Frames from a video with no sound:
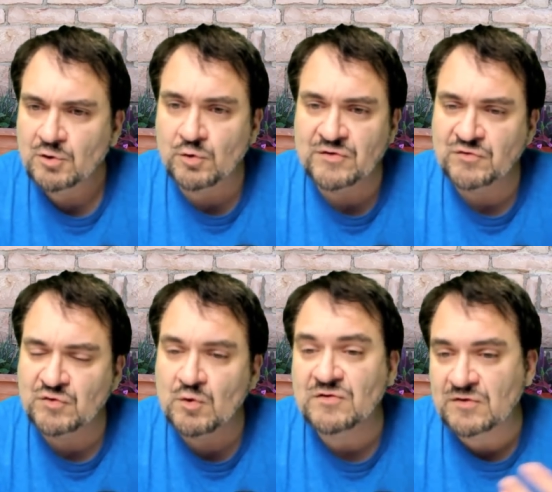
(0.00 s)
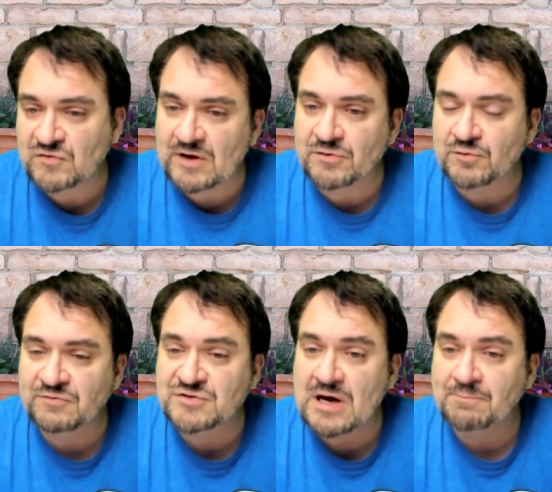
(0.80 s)
Chris too, as I said,
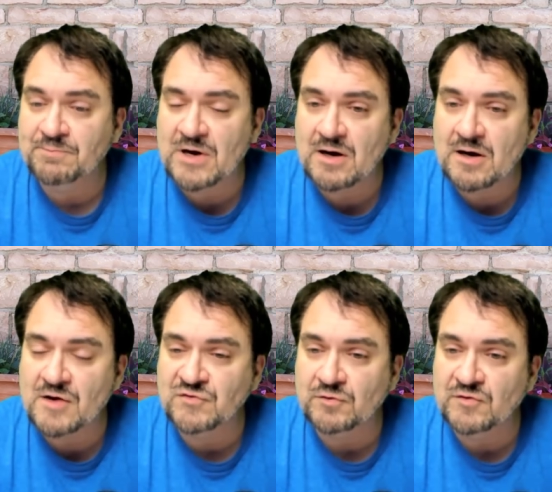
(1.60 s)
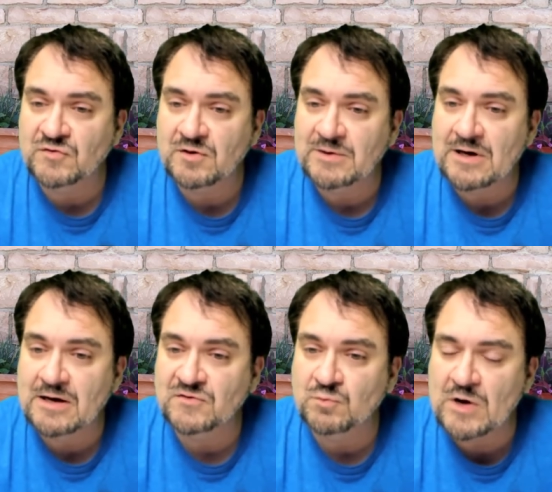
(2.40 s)
thrift shop uh, hustler is going to be
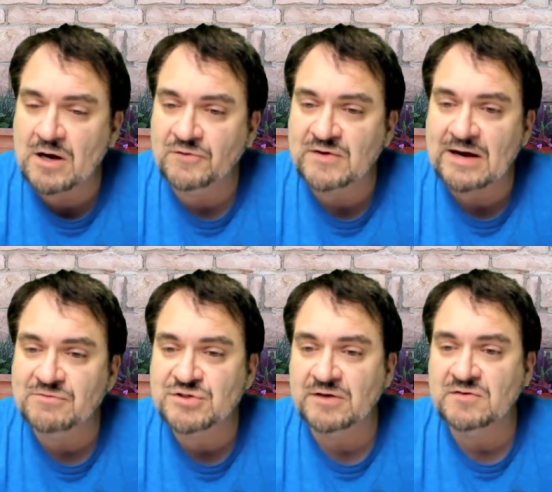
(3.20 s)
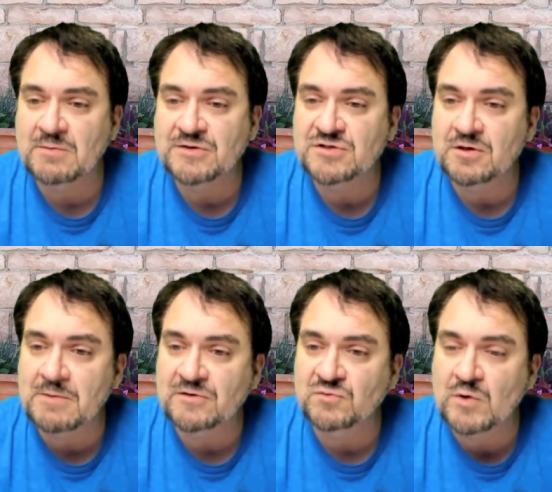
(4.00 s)
on as well. If you haven't checked him out, check him
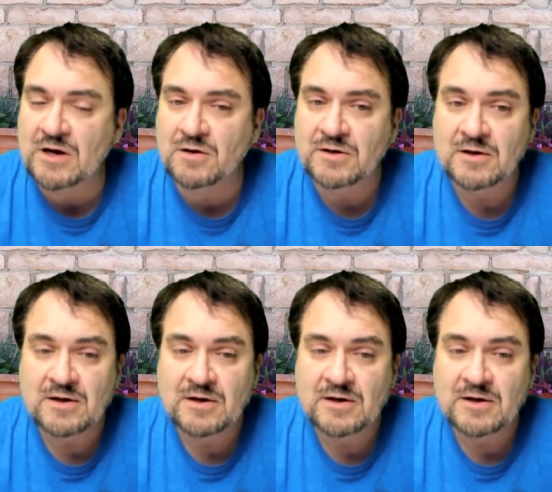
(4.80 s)
out as well.